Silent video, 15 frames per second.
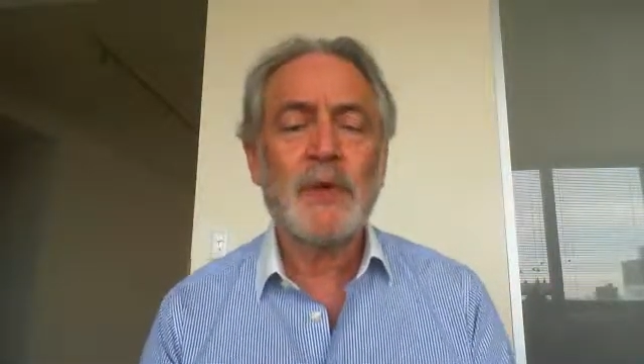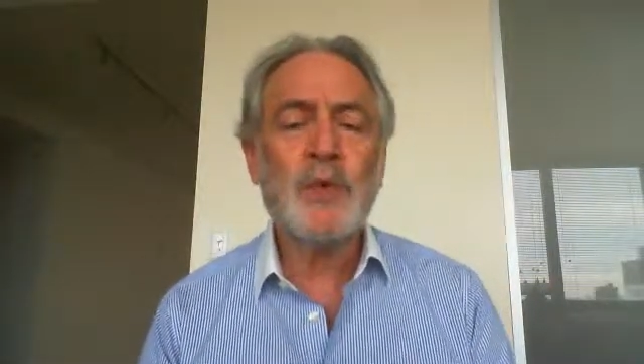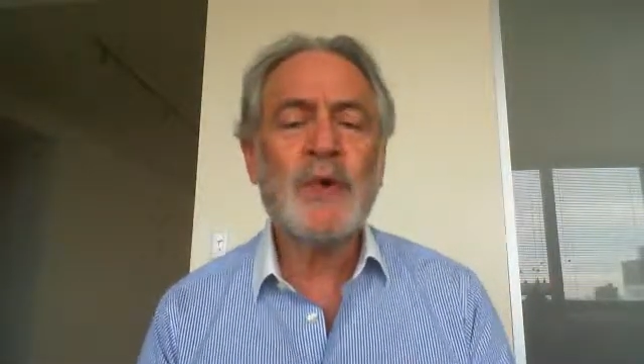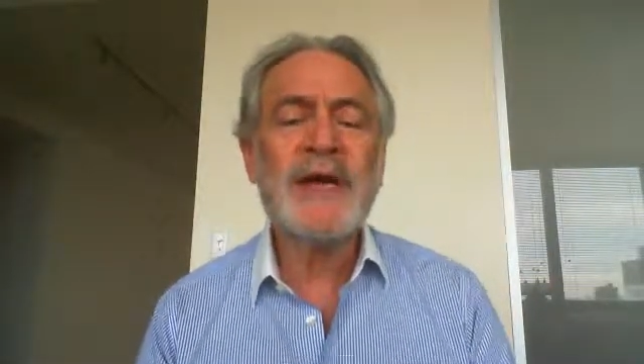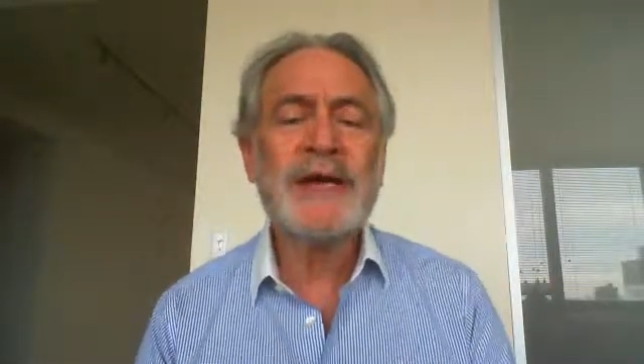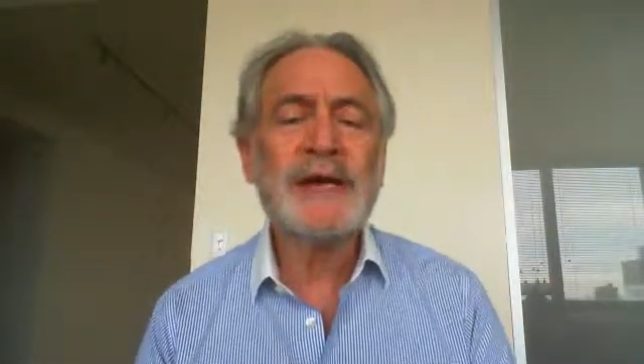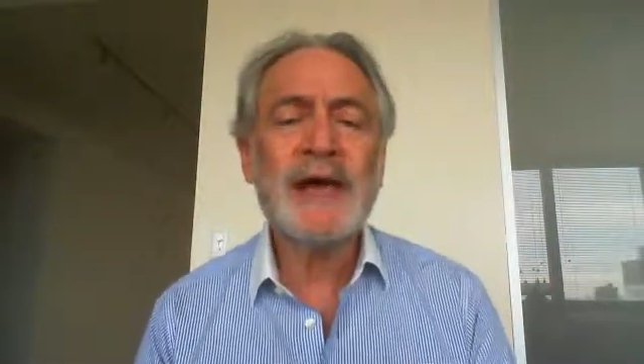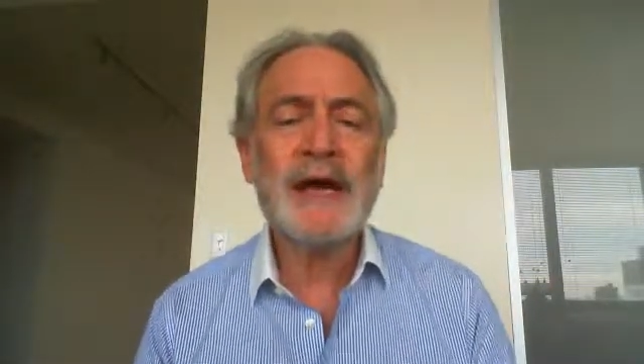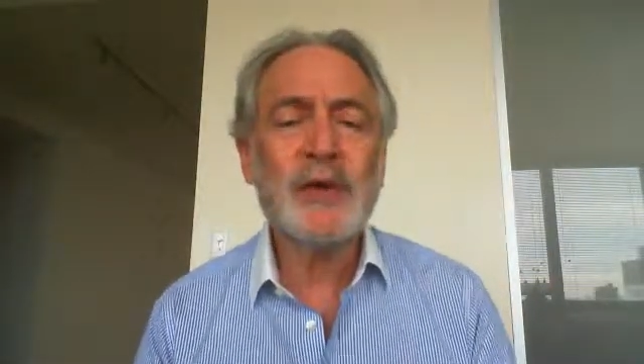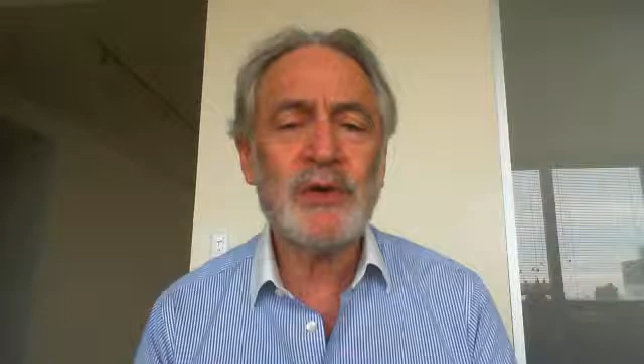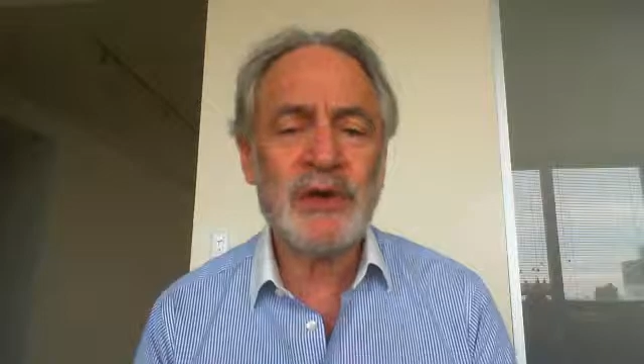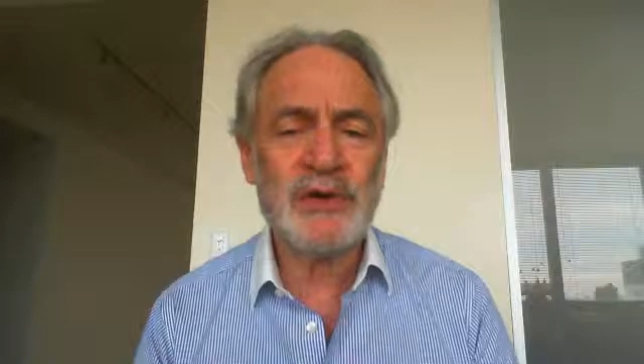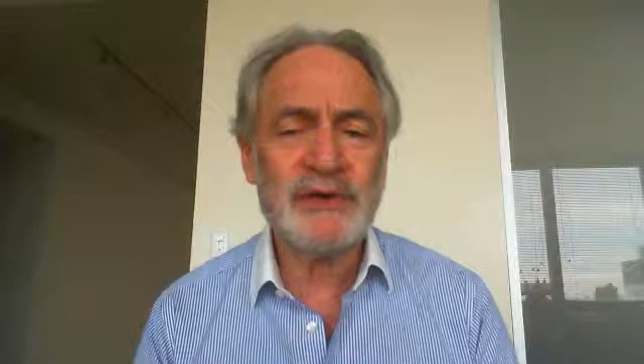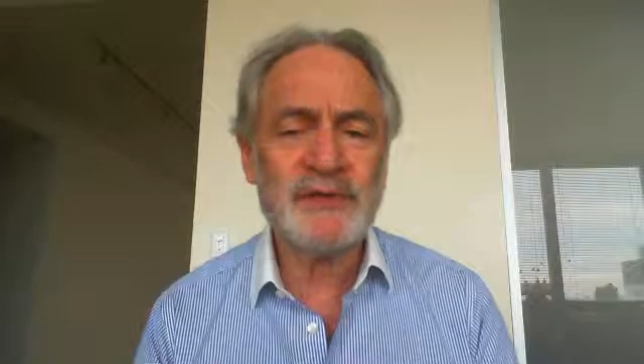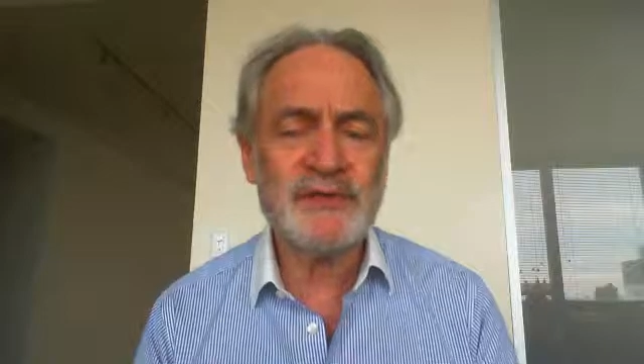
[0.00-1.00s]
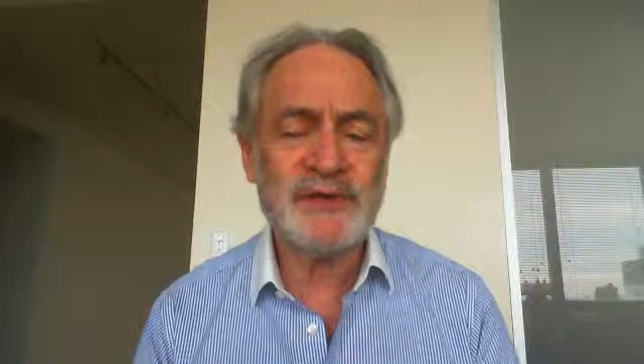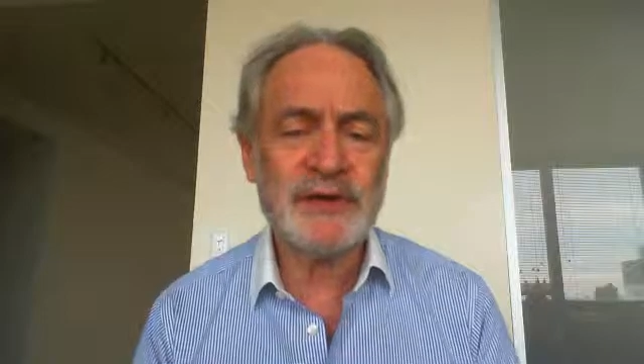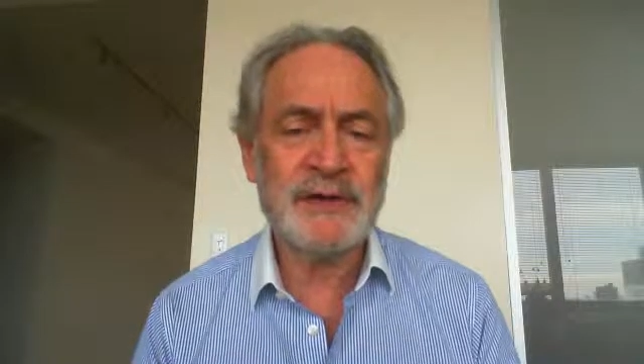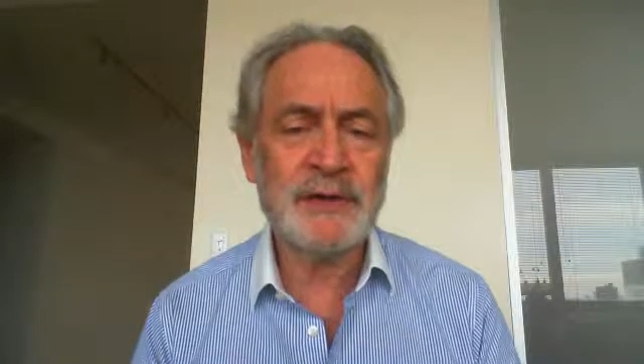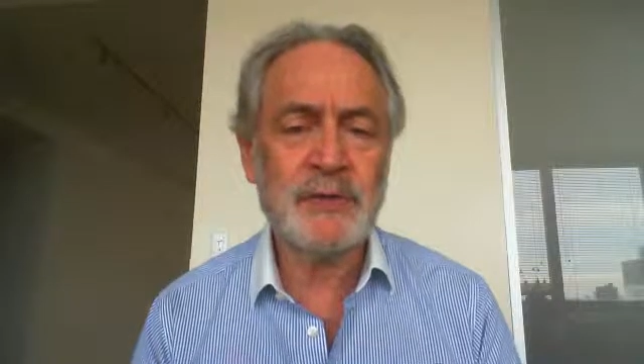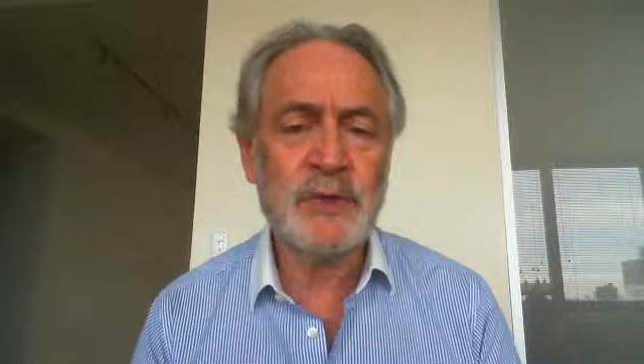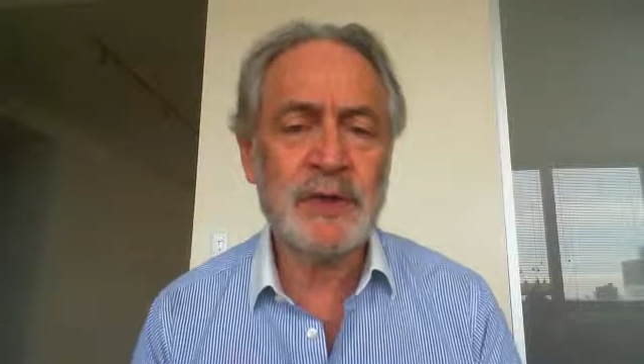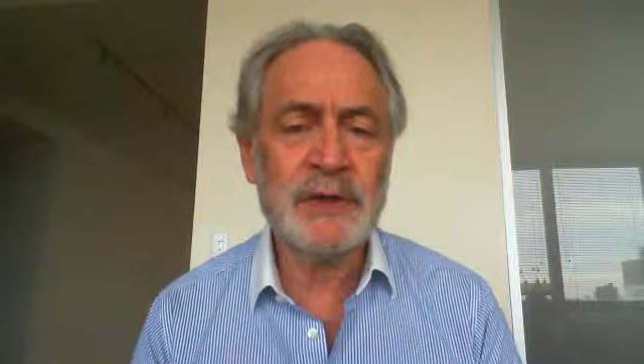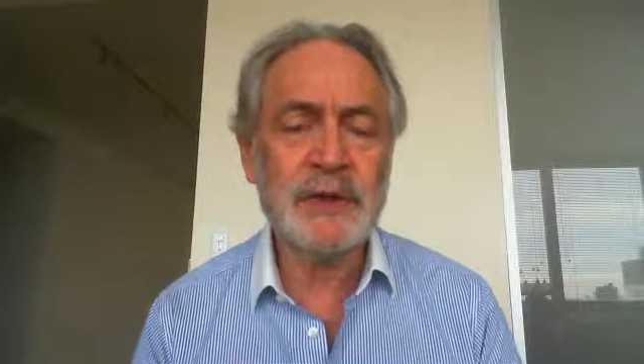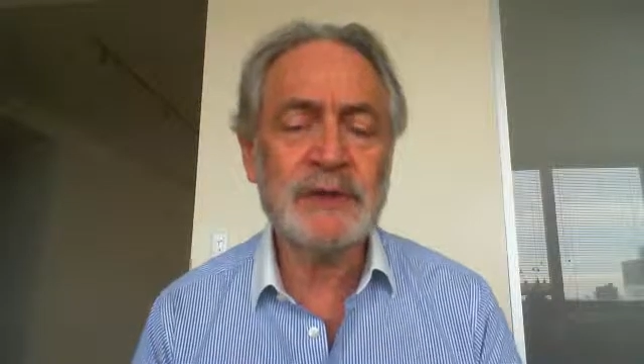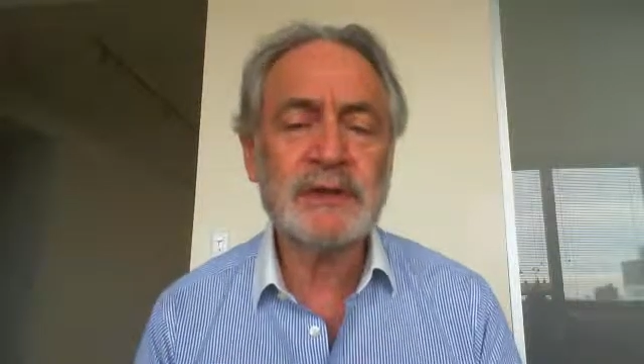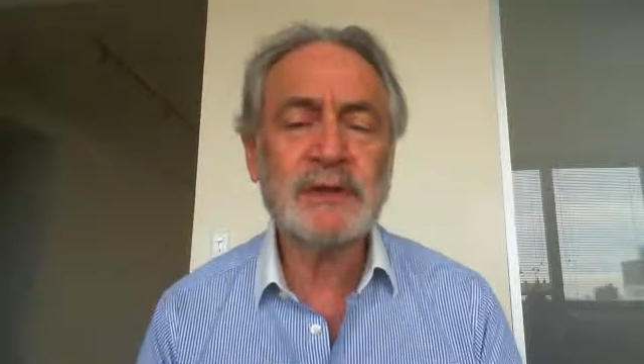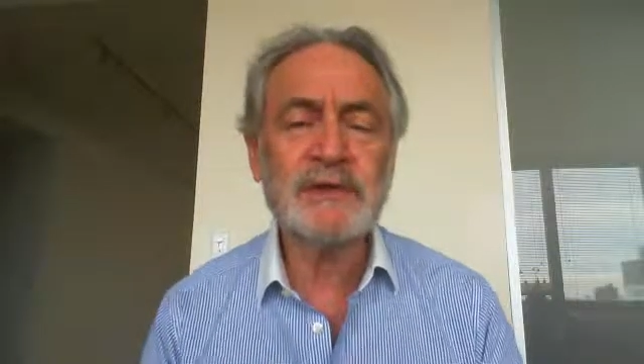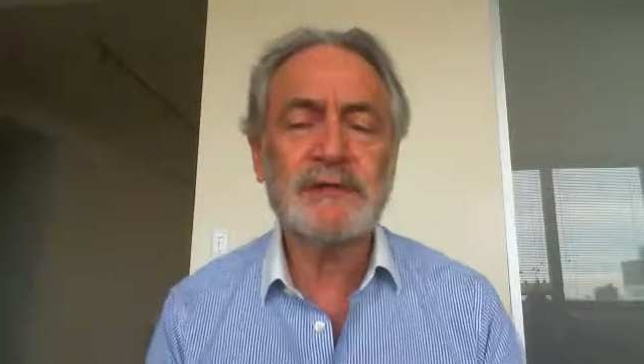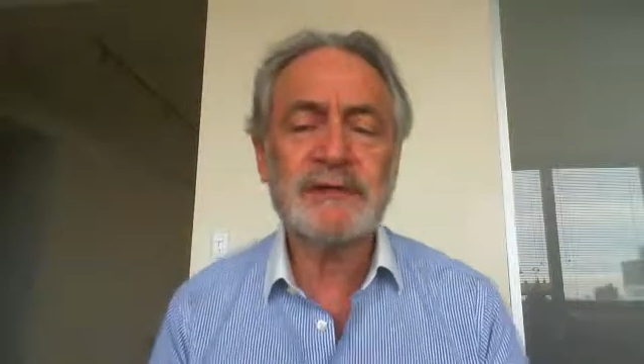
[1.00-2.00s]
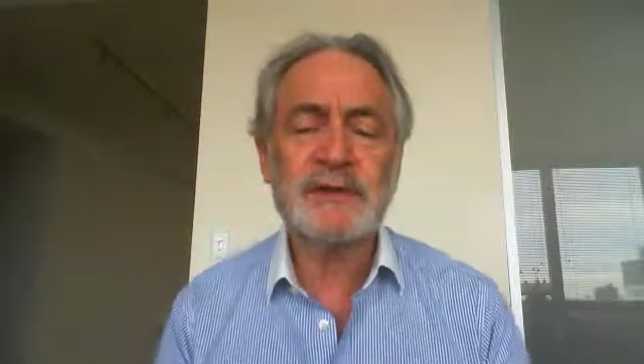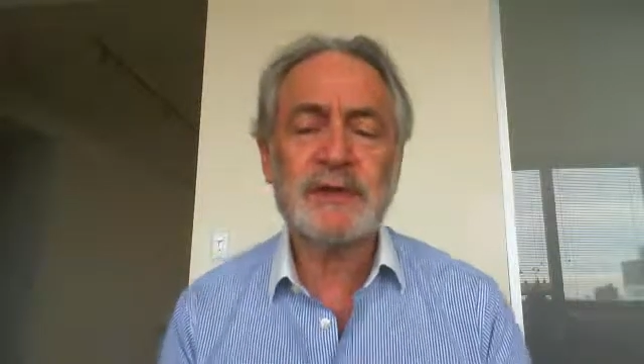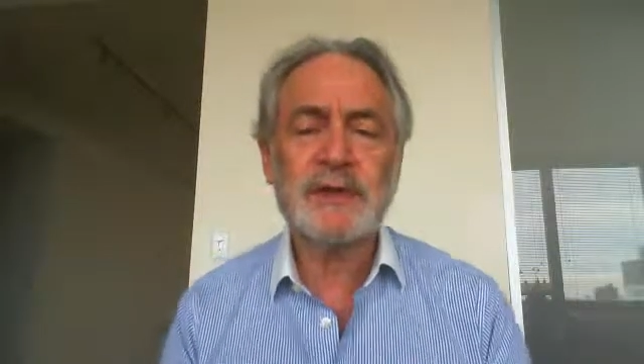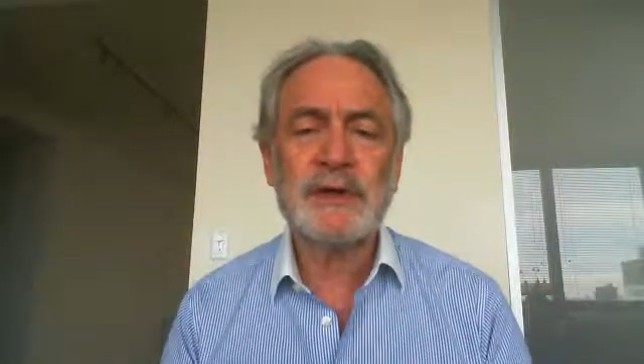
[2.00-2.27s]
We now live in a world